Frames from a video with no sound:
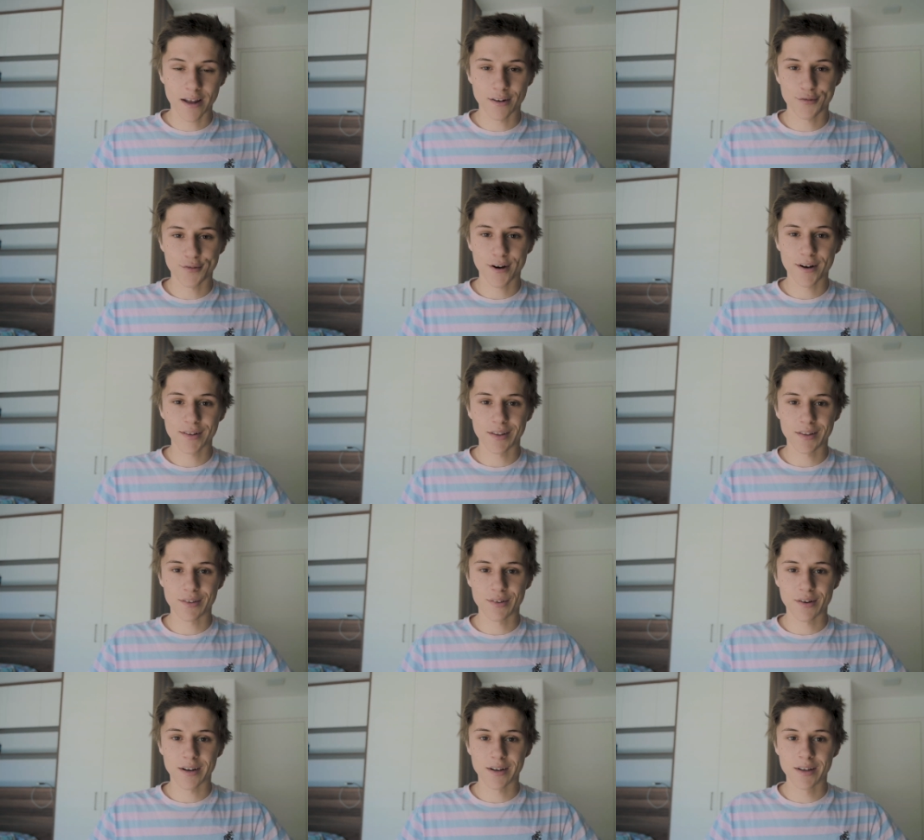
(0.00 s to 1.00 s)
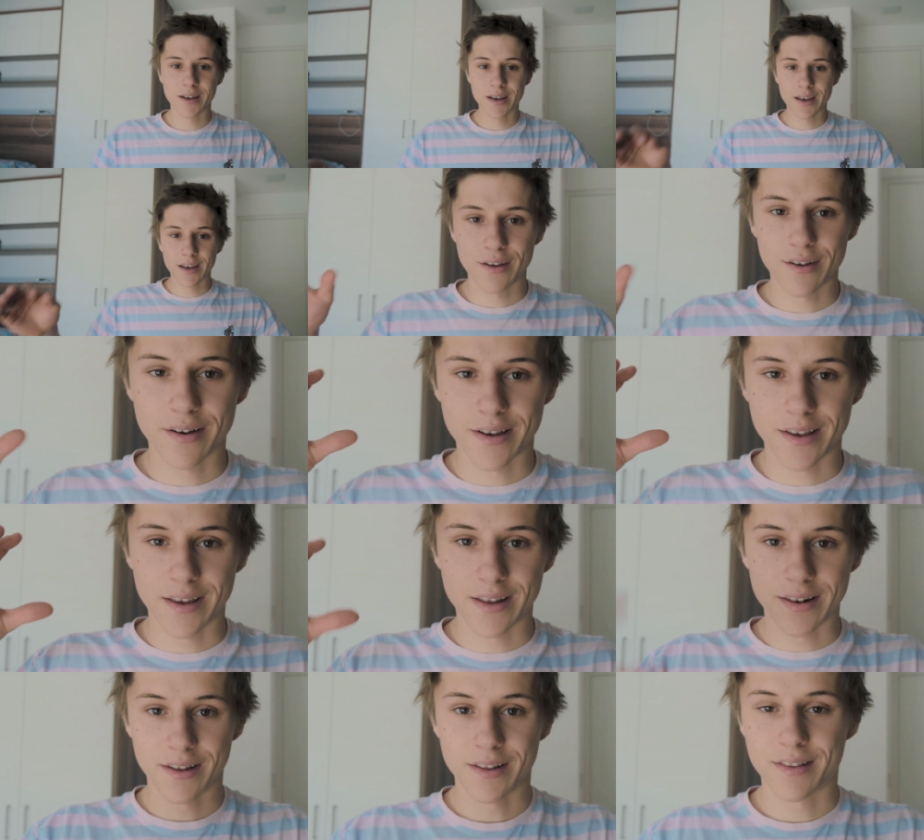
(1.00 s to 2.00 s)
other thought and you are, you are
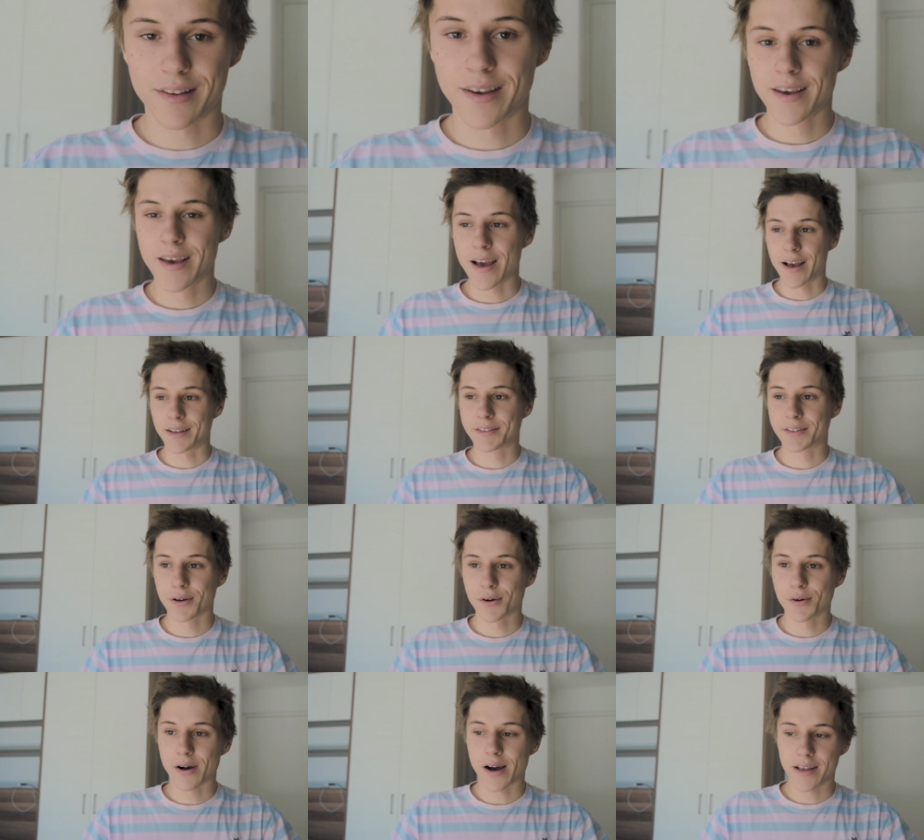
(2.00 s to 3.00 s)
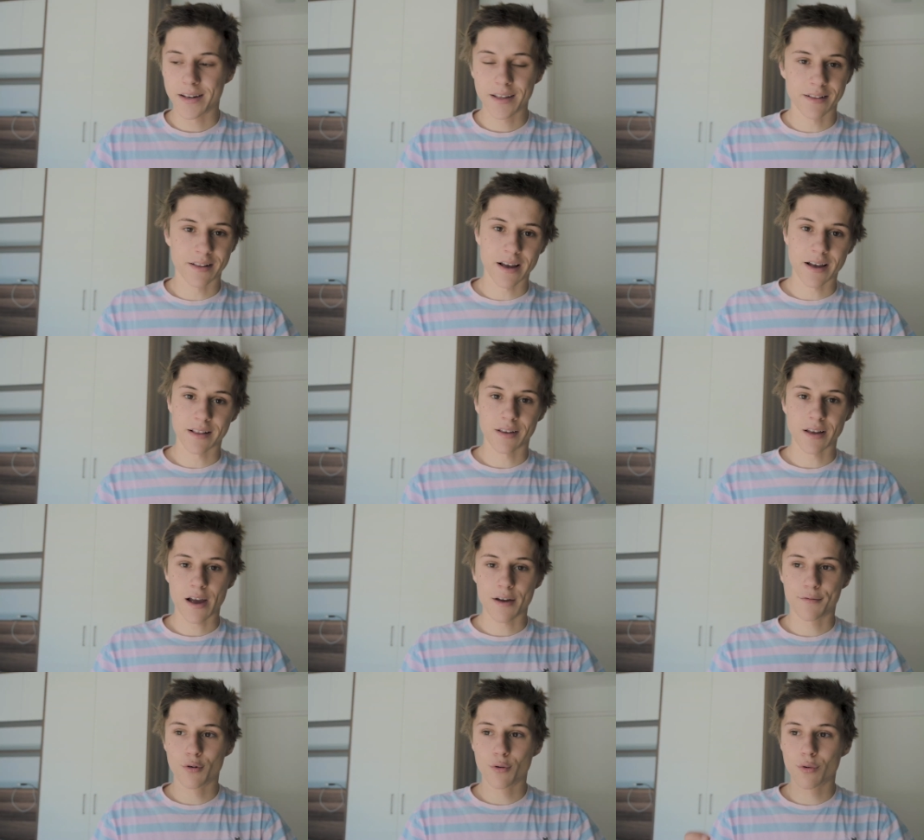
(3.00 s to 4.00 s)
in it. And so I did that.
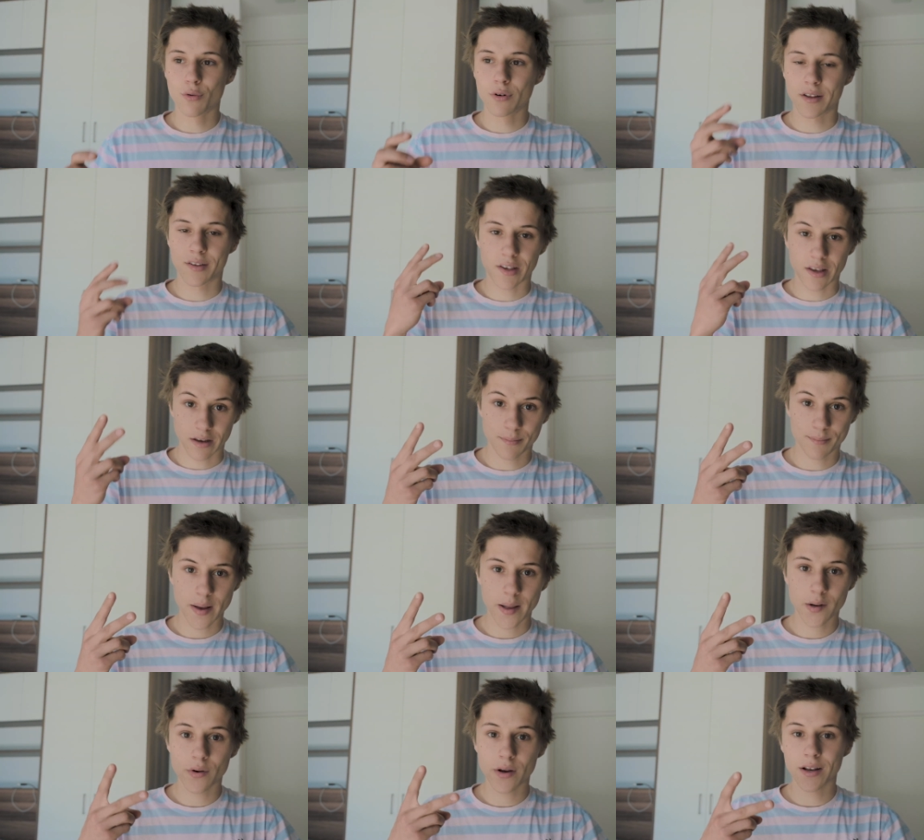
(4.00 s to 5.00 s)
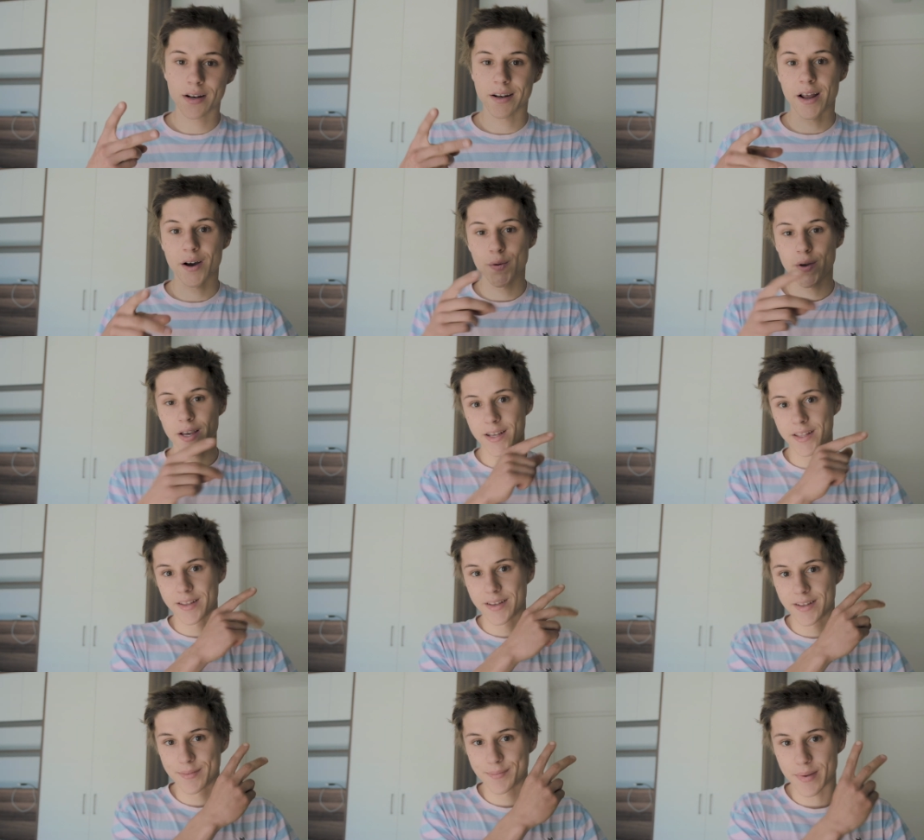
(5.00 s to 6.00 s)
I flew the second battery, now we're at
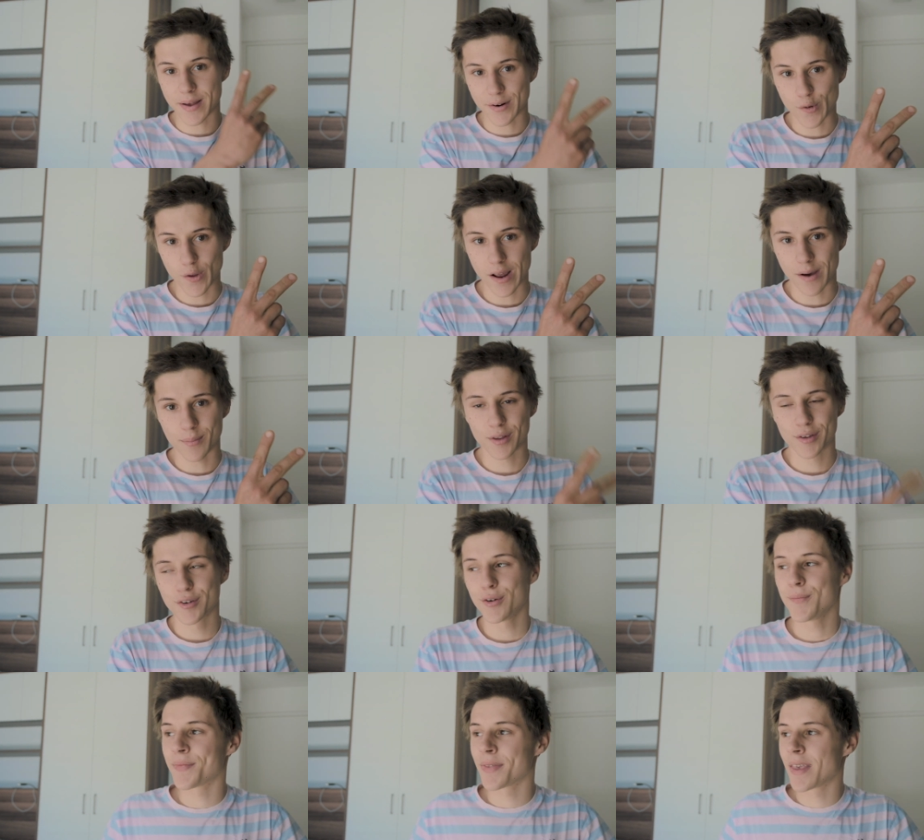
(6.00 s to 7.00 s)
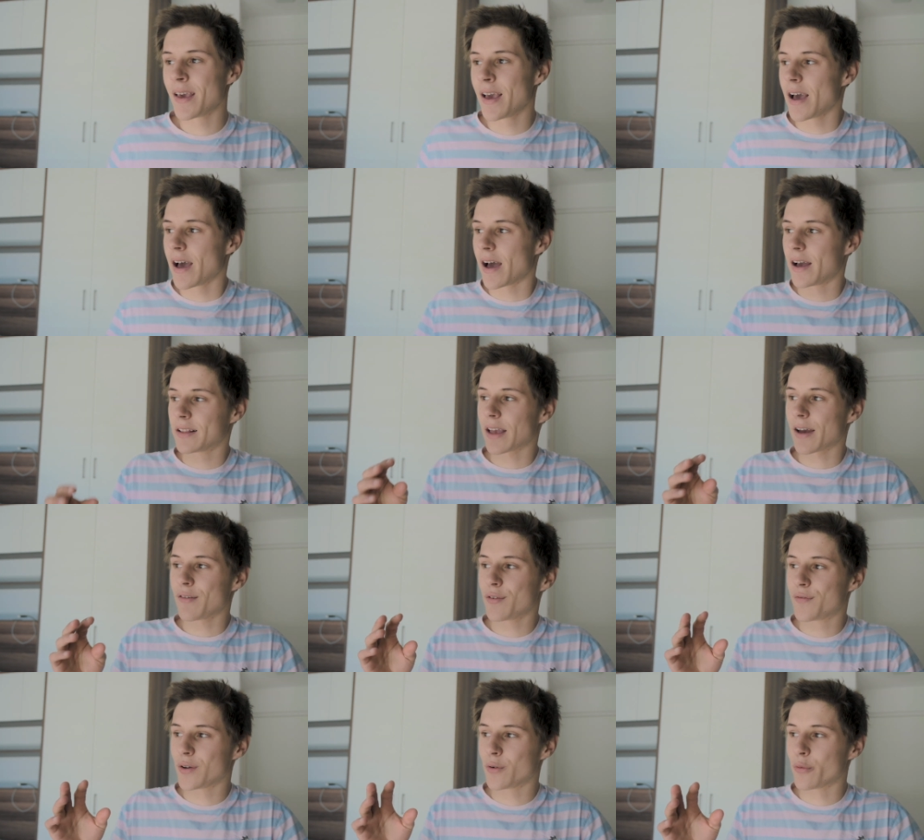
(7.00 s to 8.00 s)
battery number two and
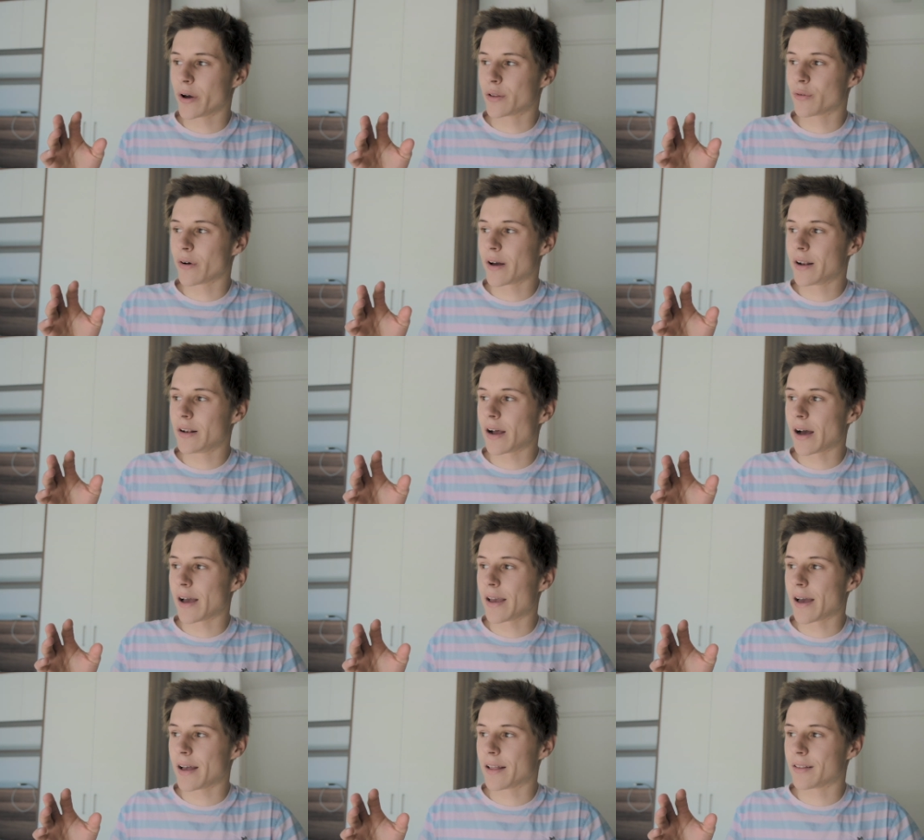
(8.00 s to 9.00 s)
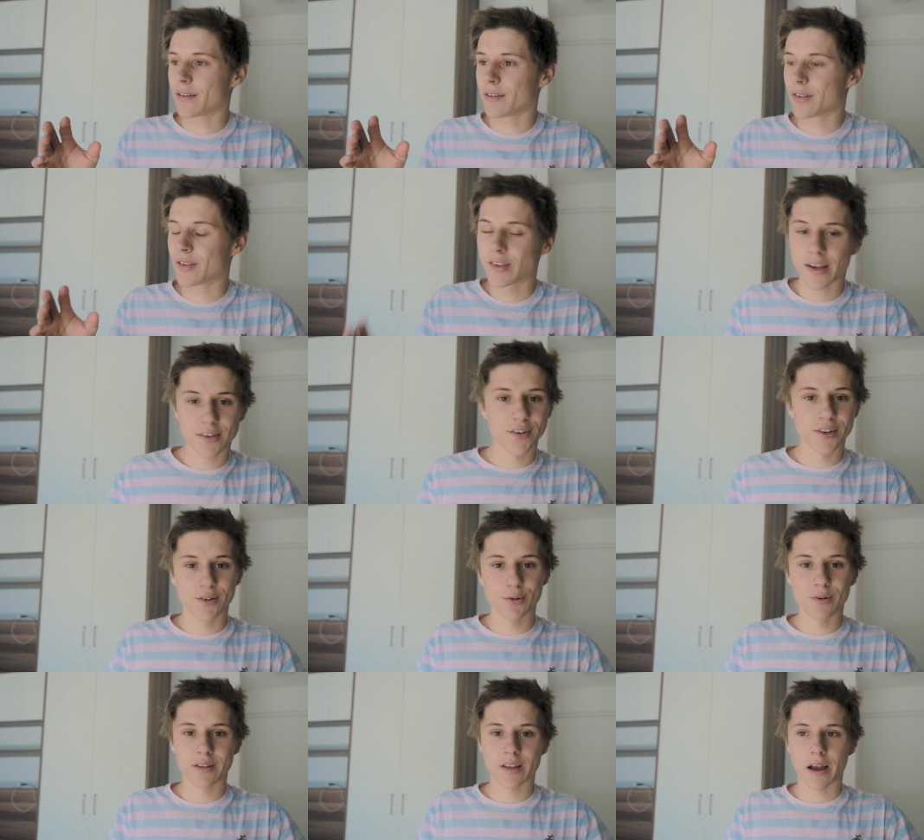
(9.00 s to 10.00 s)
everything went well. I had such a
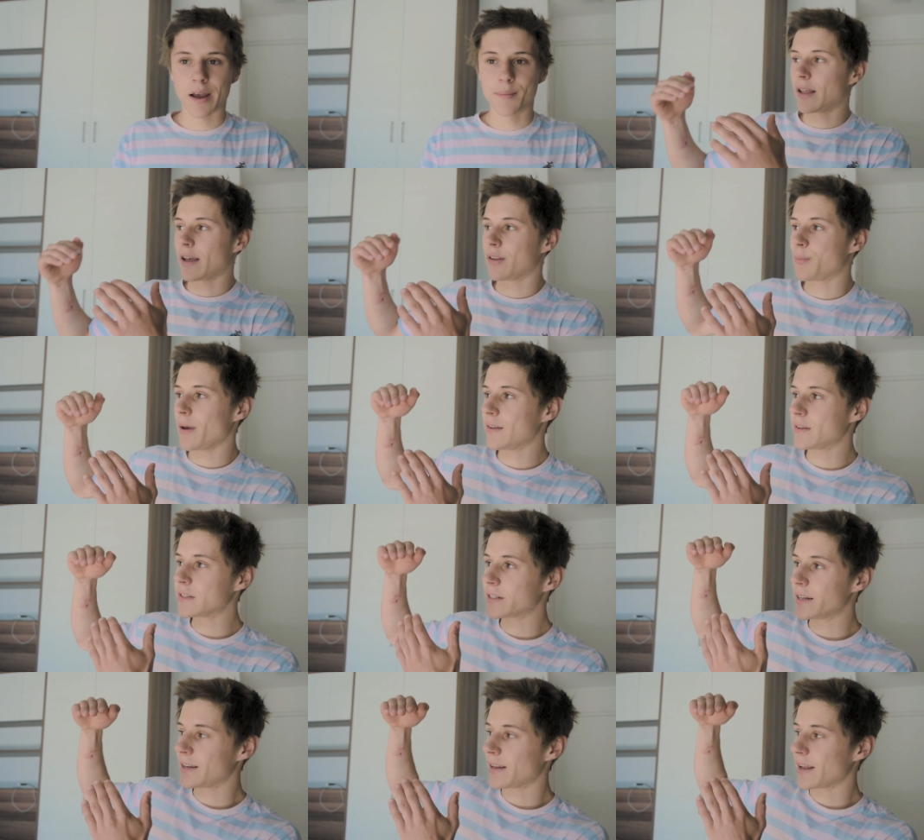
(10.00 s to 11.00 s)
cool time. There's basically,